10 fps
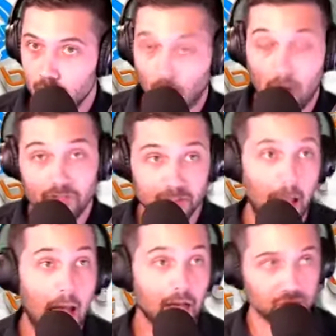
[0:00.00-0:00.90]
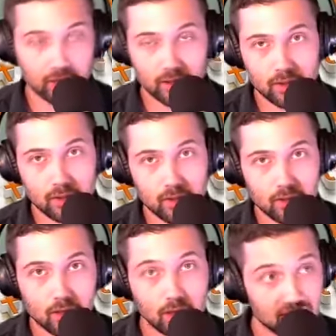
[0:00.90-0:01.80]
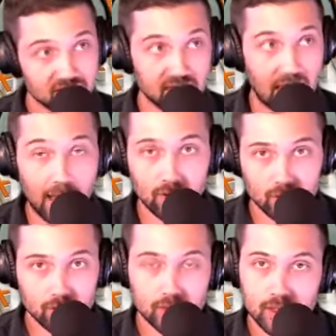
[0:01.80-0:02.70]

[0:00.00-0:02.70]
Ryan Fitzpatrick against Seattle.